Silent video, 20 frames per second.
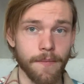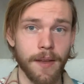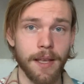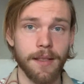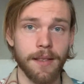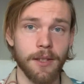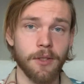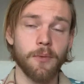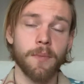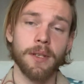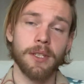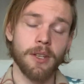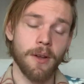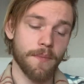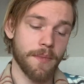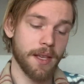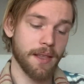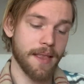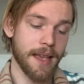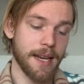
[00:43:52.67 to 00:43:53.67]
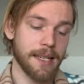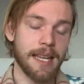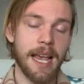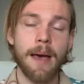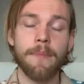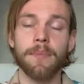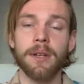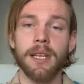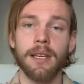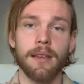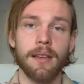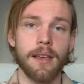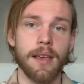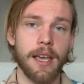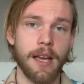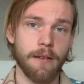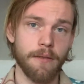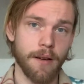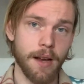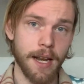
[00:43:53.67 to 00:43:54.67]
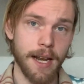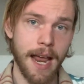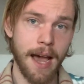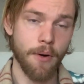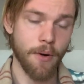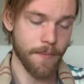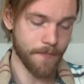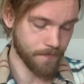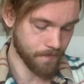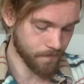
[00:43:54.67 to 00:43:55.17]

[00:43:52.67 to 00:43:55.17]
It needs to be something that is happening here and now.